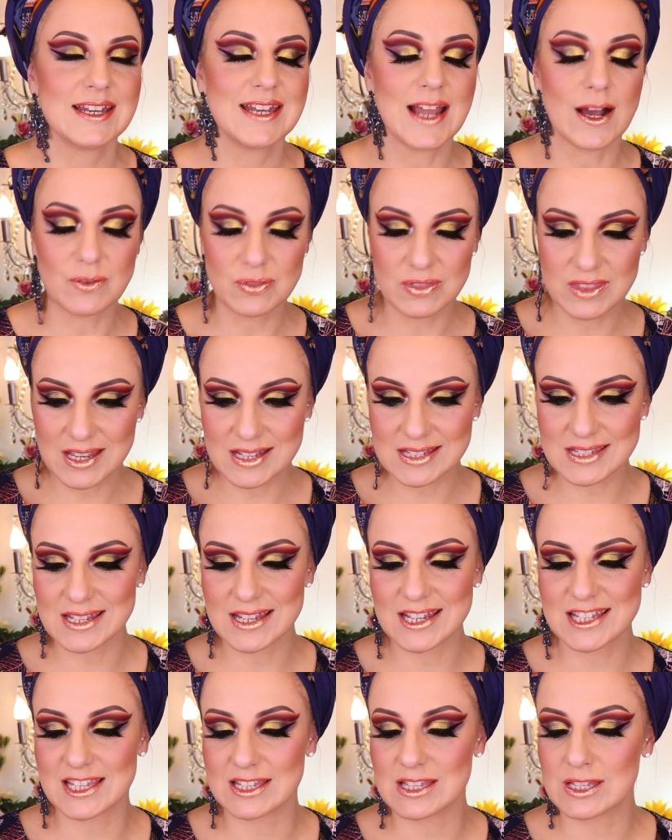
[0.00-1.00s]
Now this
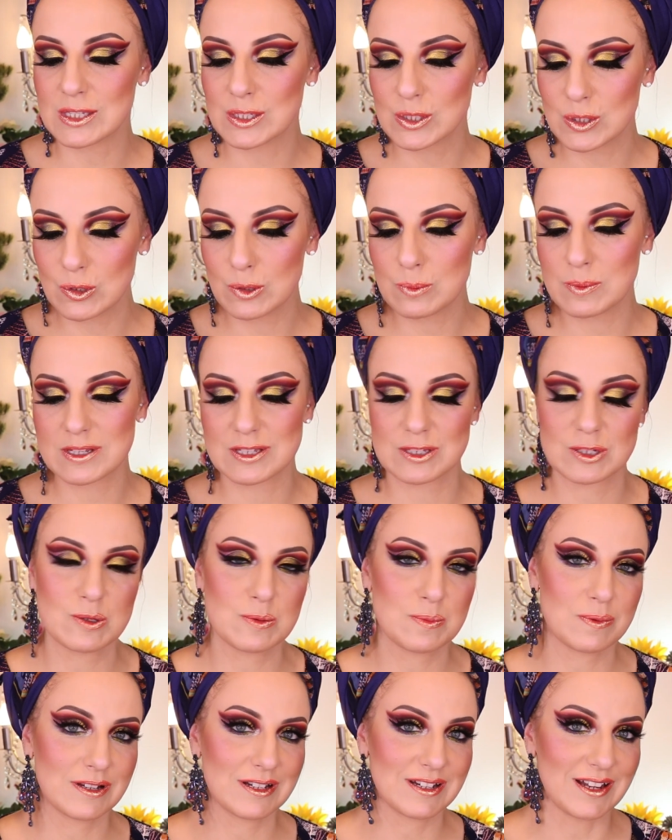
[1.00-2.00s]
is a
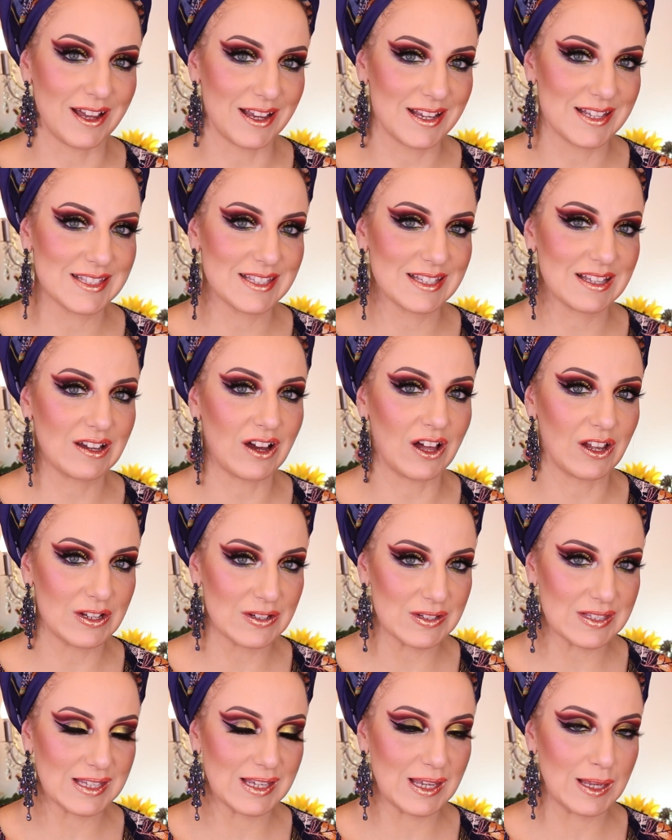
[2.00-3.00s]
super nice
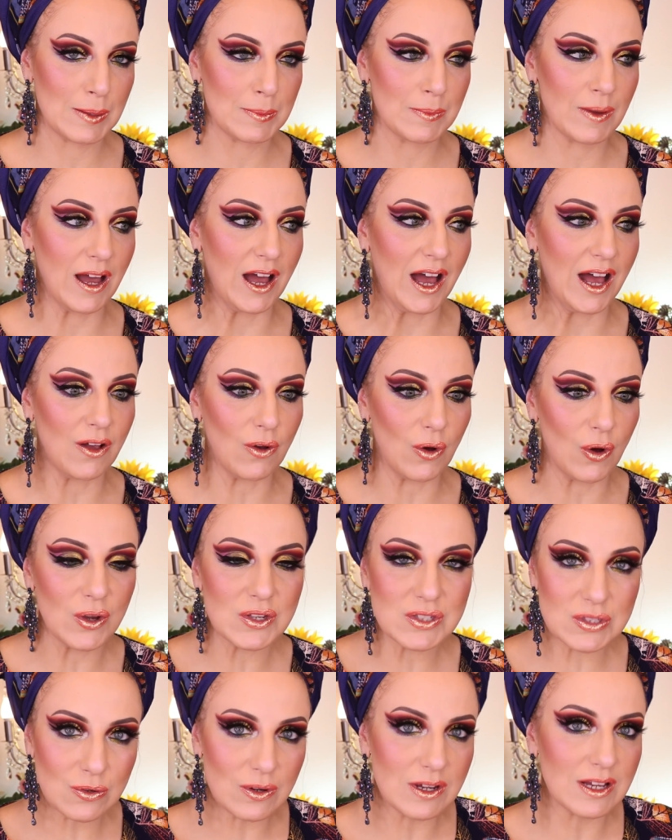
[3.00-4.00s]
color scheme,
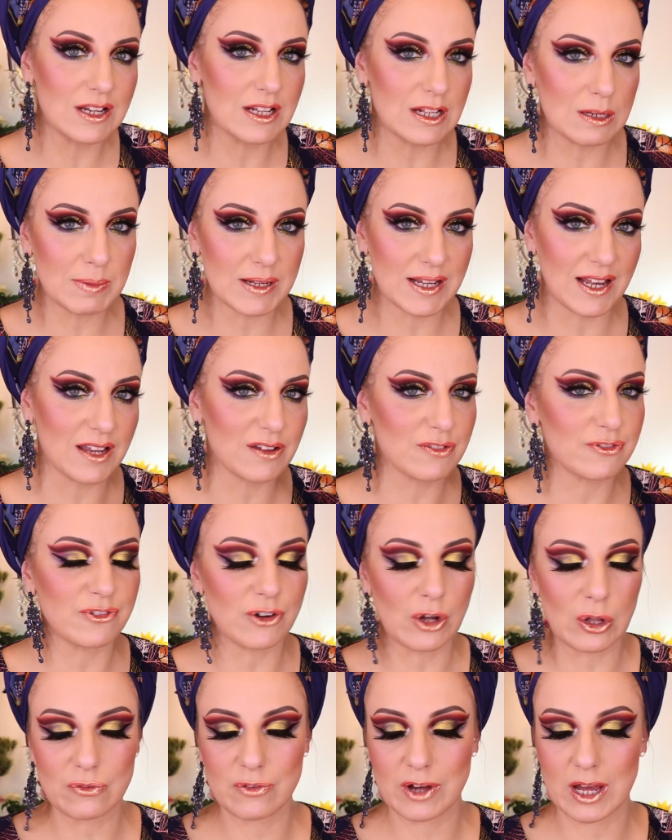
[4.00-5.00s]
also a little bit like
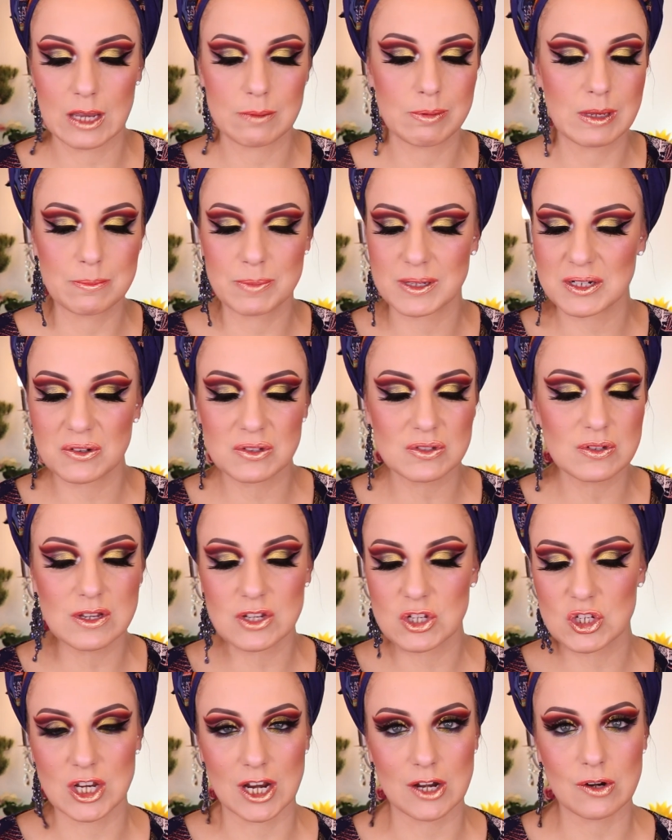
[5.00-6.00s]
fall vibing, but also
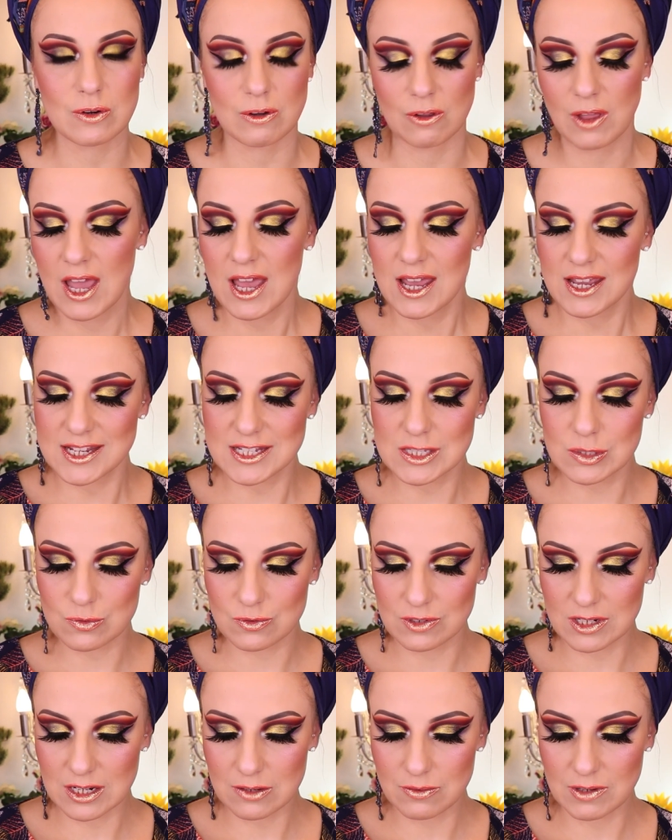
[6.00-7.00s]
in general it's
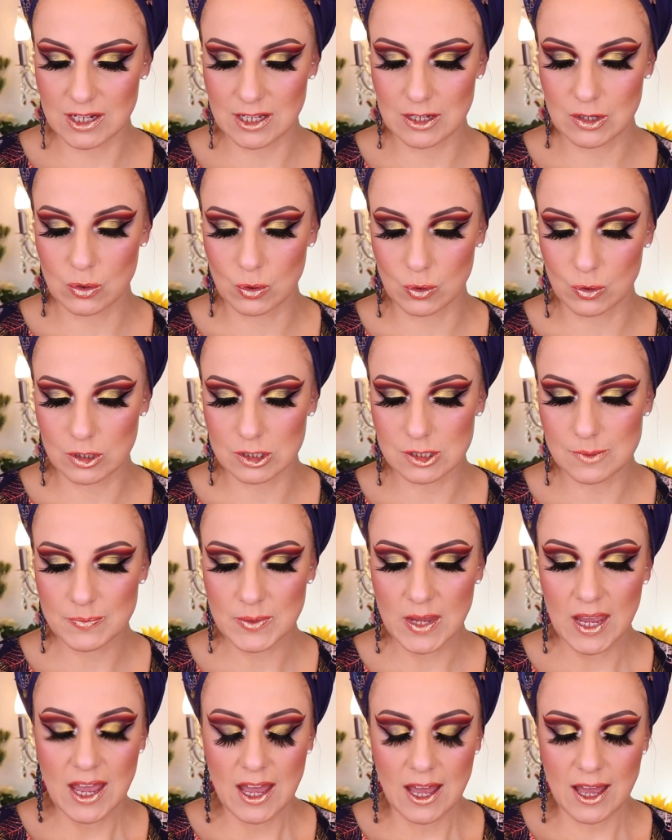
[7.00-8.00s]
really cool.